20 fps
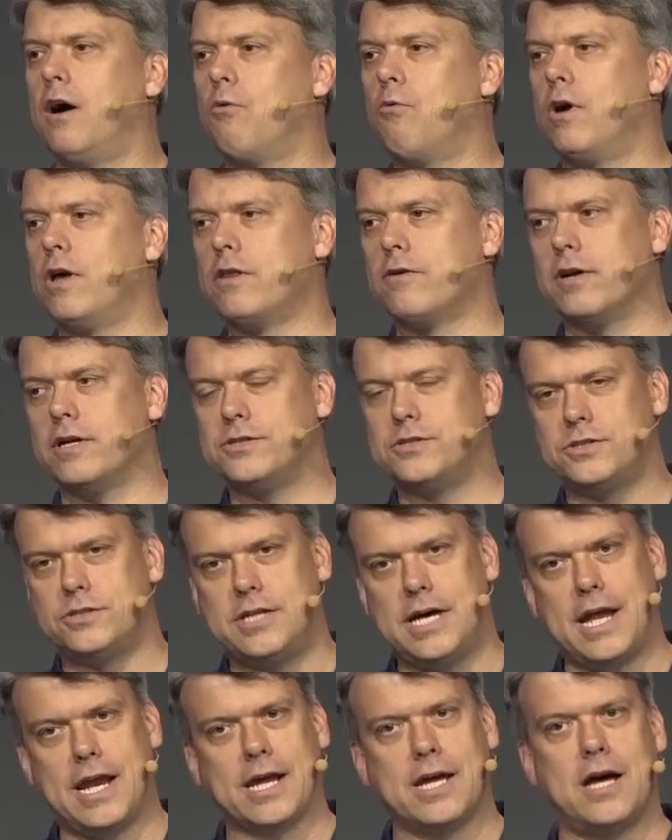whether it's
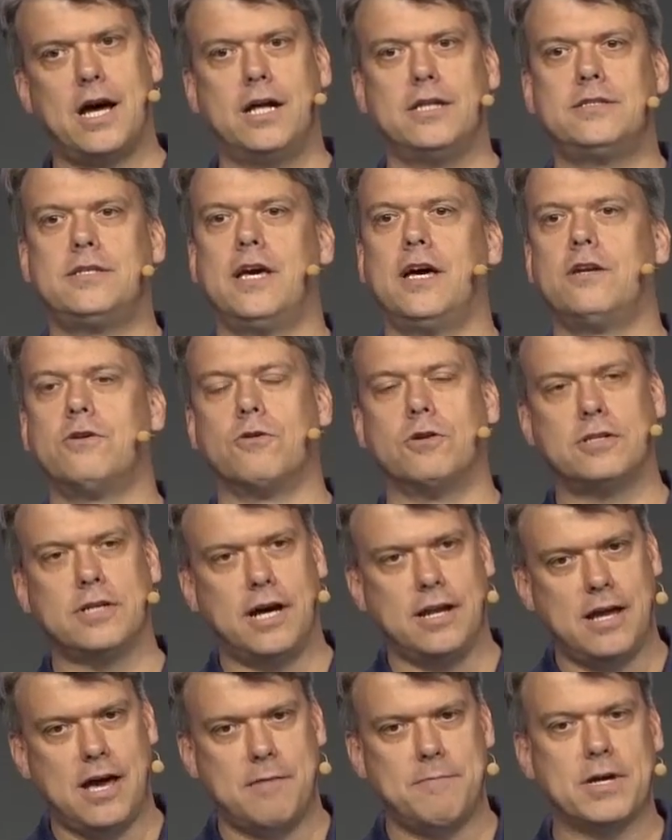static content or
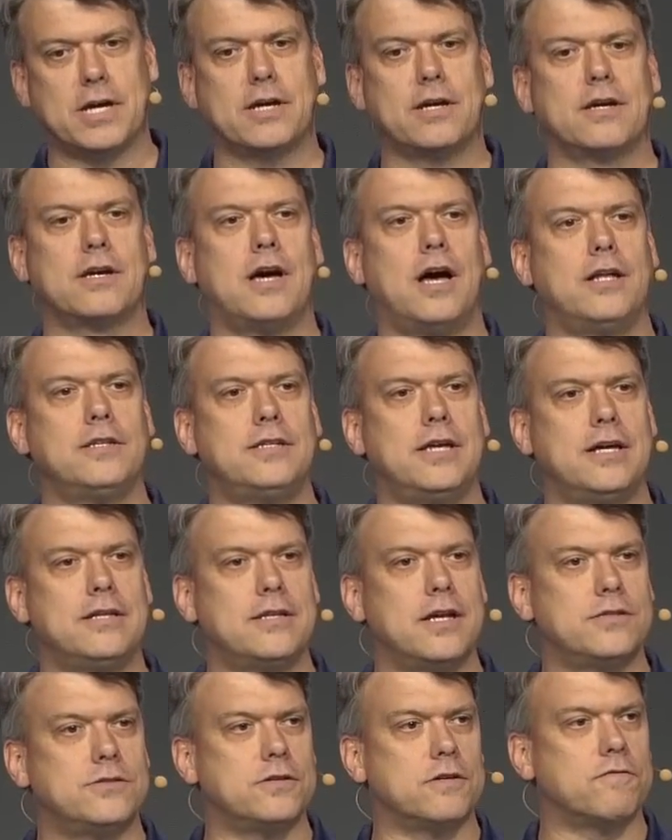dynamic content
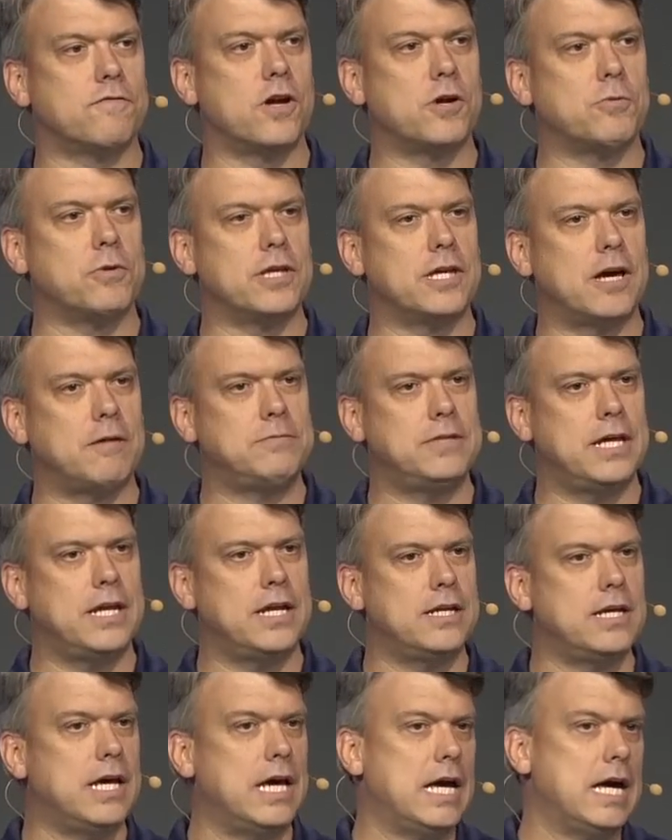that's frequently
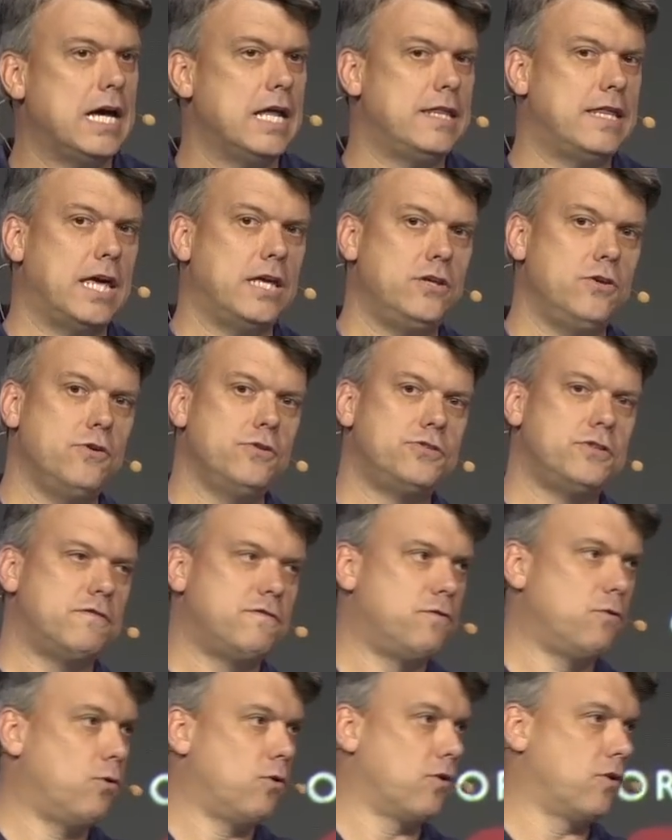updated. They use it
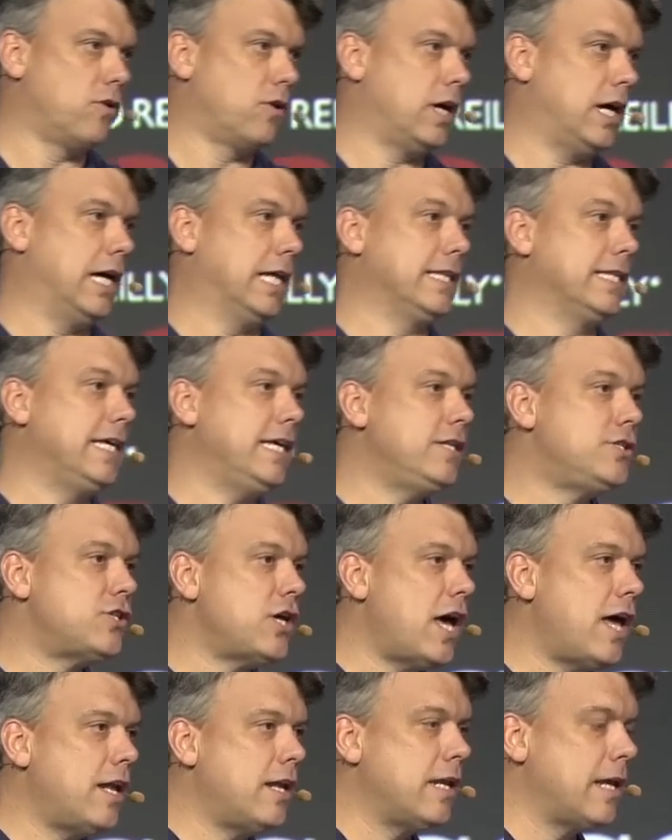for lead
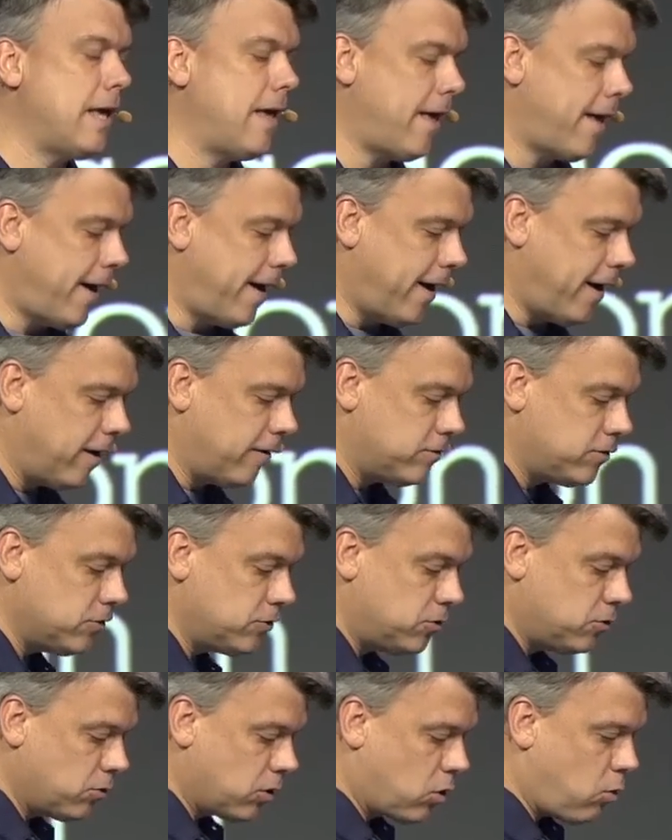gen to,
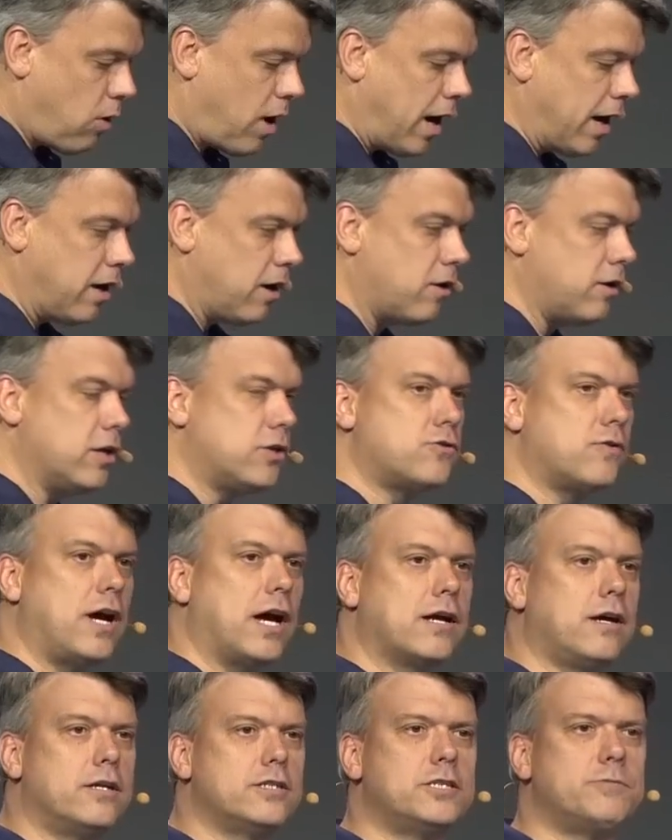to acquire and
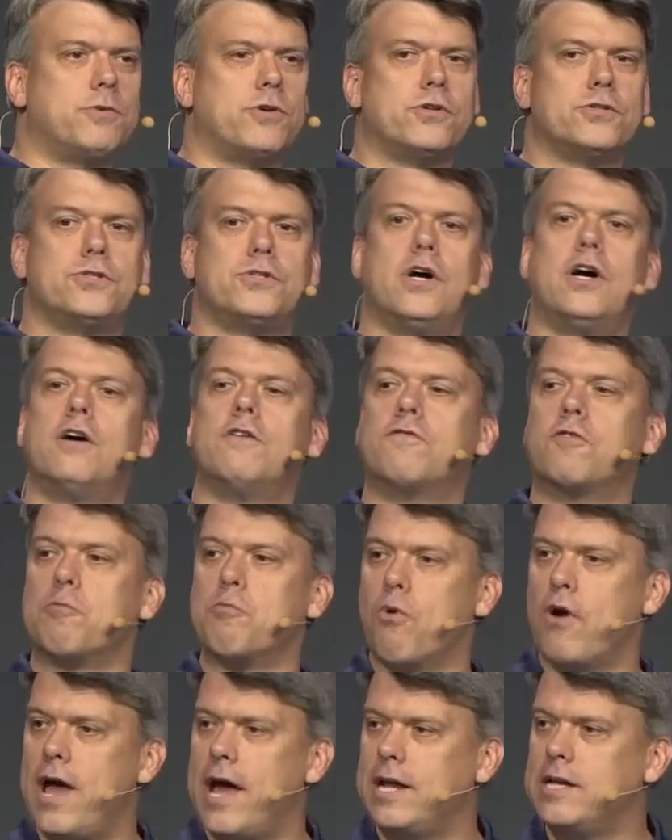attract customers, for
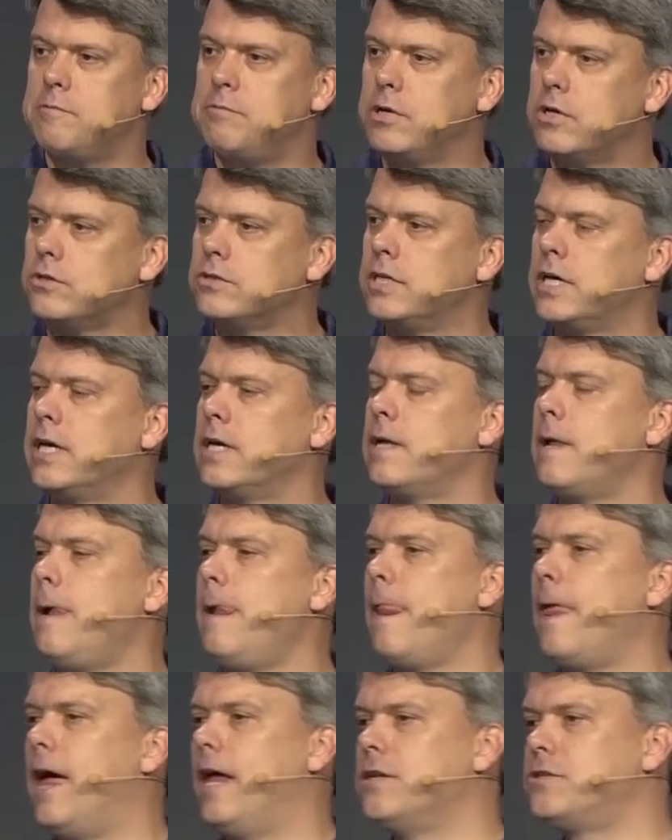brand building,
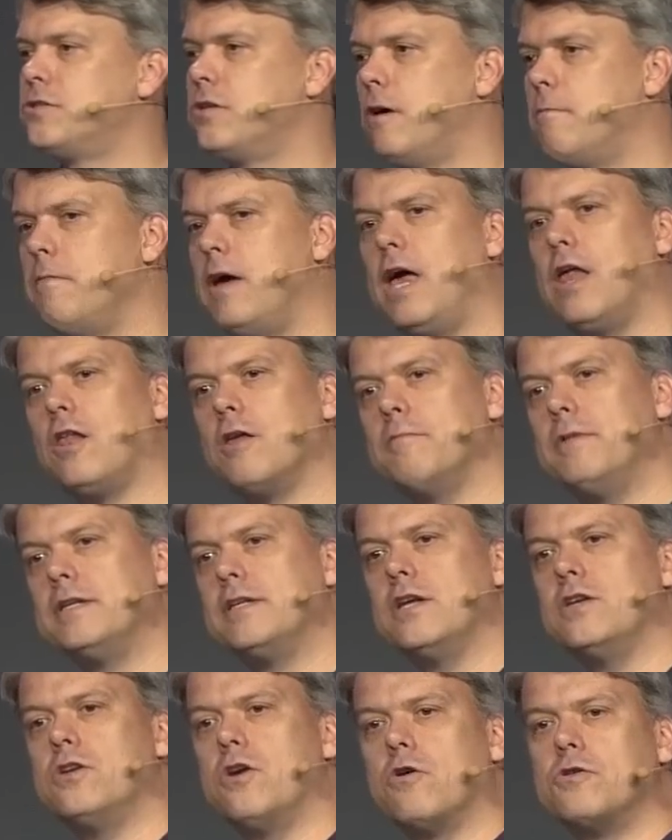and some element
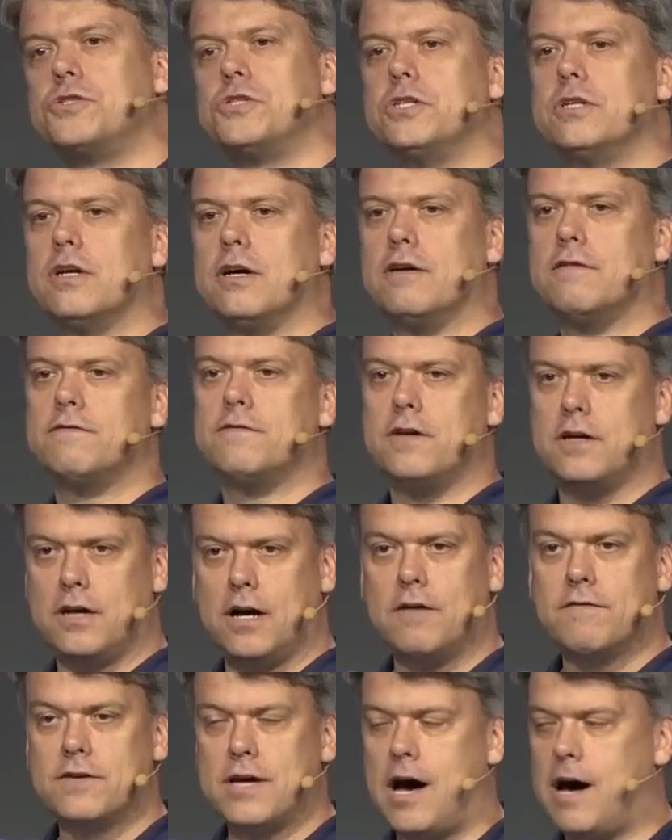and notion of,
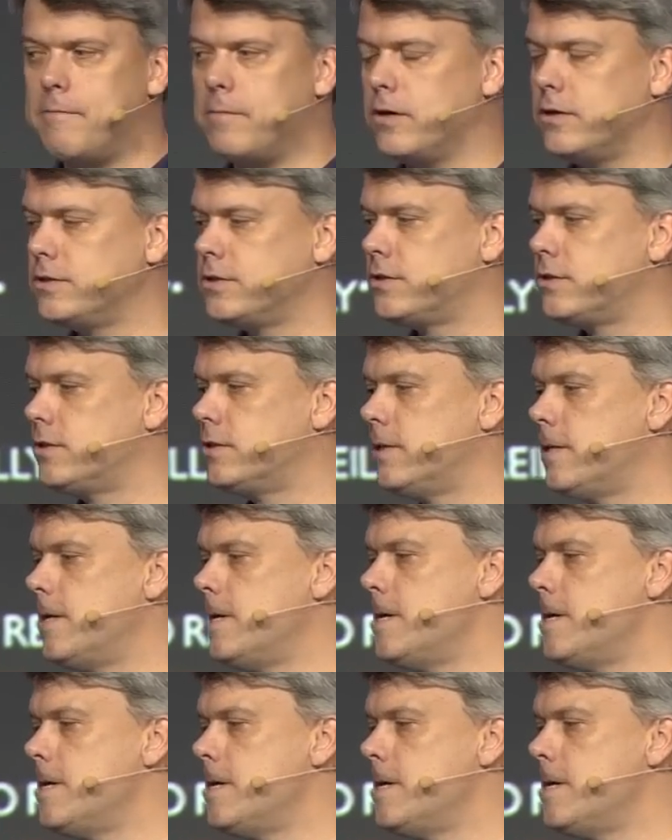of commerce.